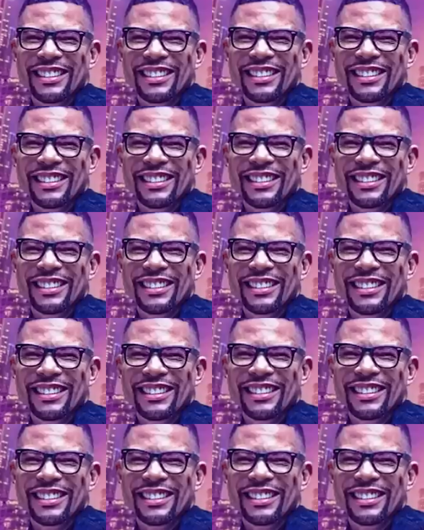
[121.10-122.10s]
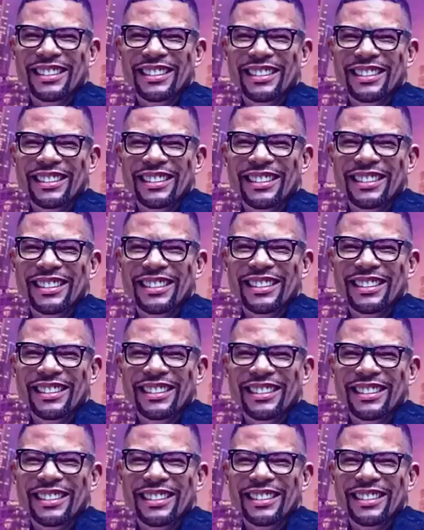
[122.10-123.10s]

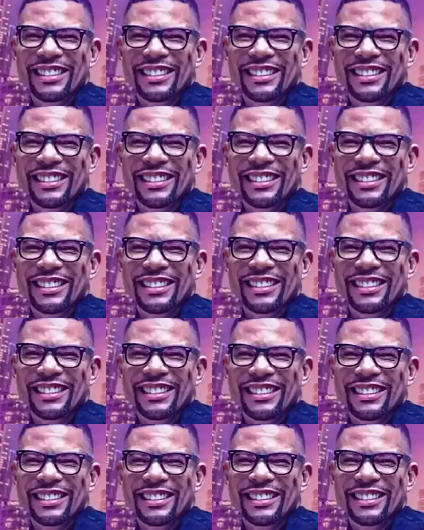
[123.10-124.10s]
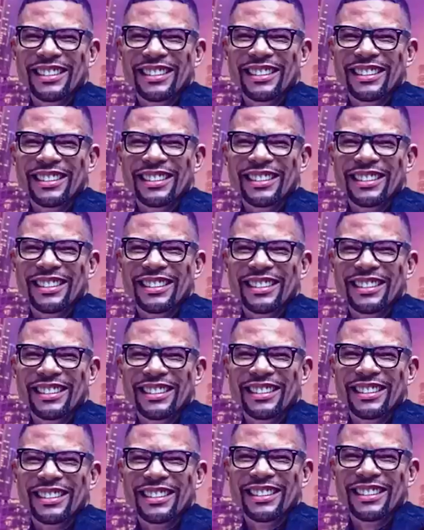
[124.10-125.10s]

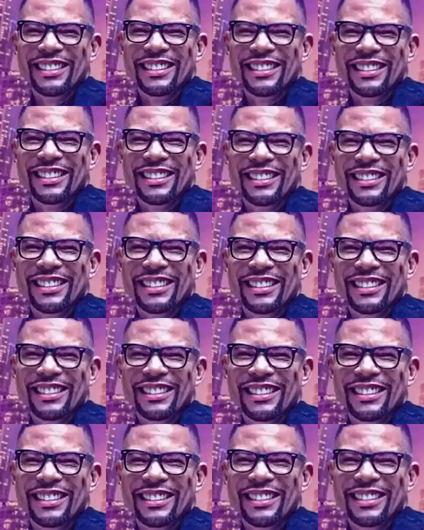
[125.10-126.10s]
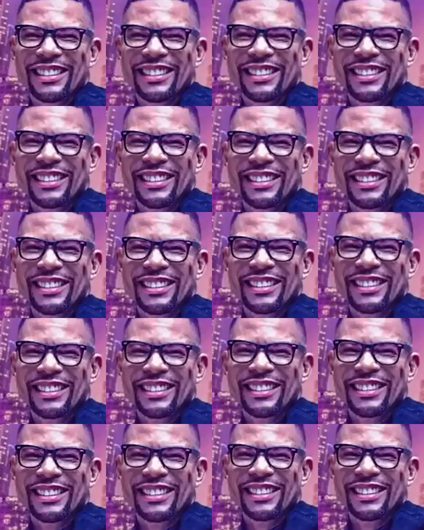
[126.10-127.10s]

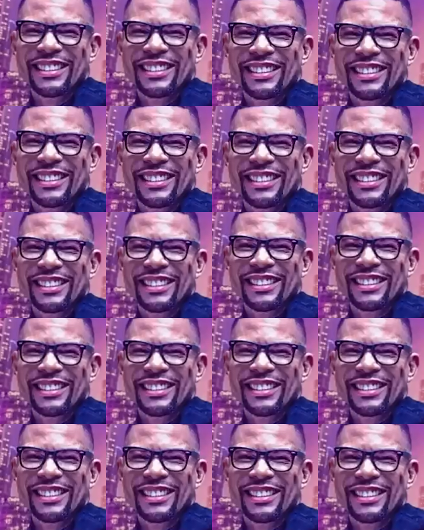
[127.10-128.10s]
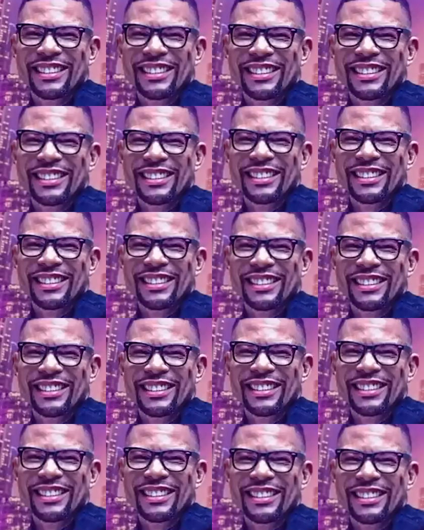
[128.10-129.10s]
No words are spoken by the person on screen.